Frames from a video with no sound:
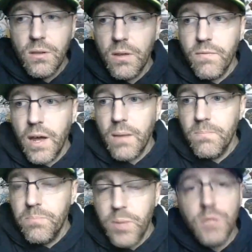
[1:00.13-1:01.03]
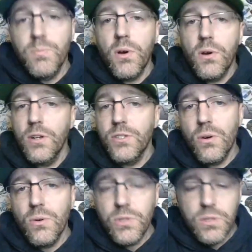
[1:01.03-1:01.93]
got baseball cards,
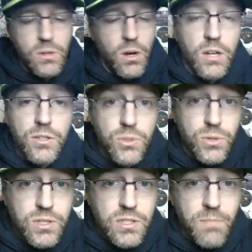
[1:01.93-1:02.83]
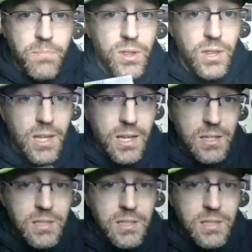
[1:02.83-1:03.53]
all sorts of stuff. But these,